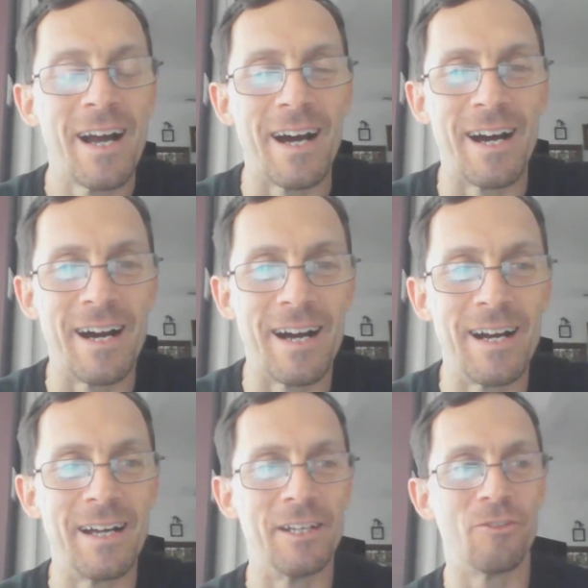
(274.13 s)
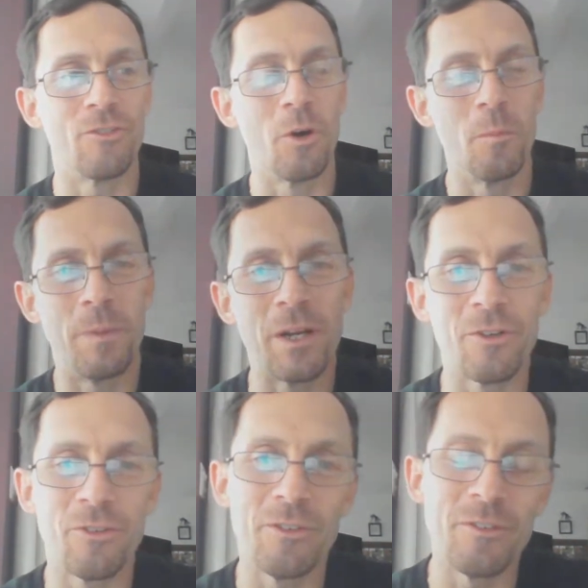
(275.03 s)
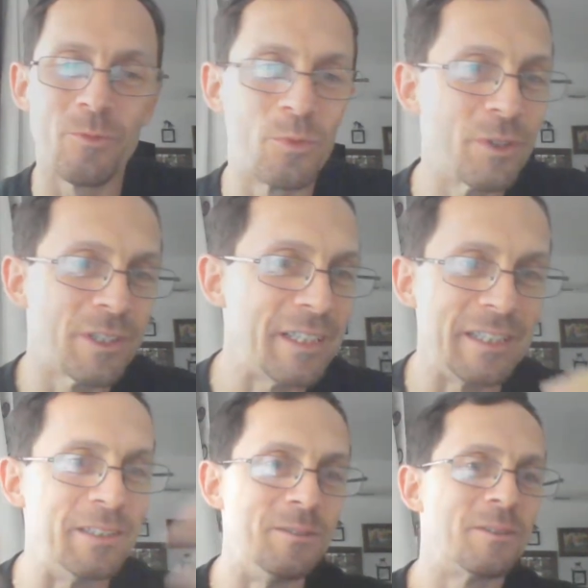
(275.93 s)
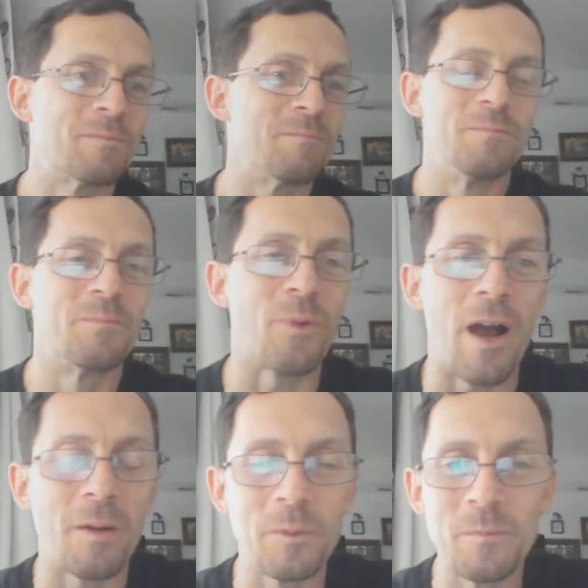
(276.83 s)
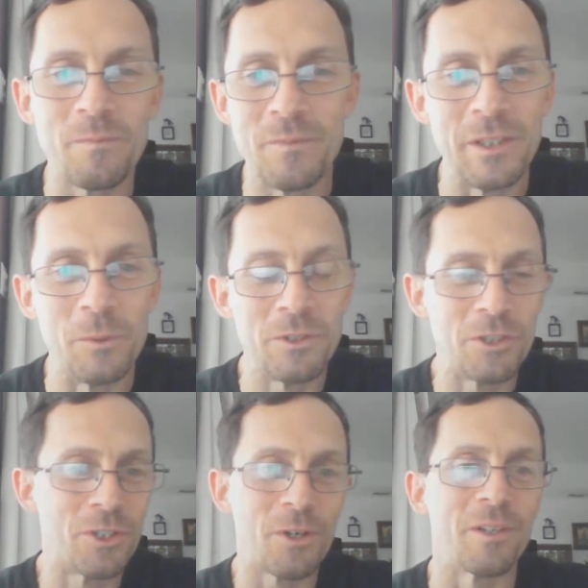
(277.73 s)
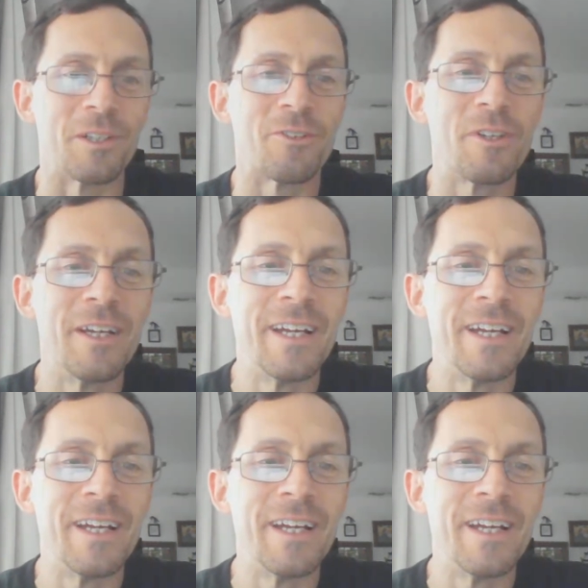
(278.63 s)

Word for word: Uh, so Pearson's really problem, he was a journalist,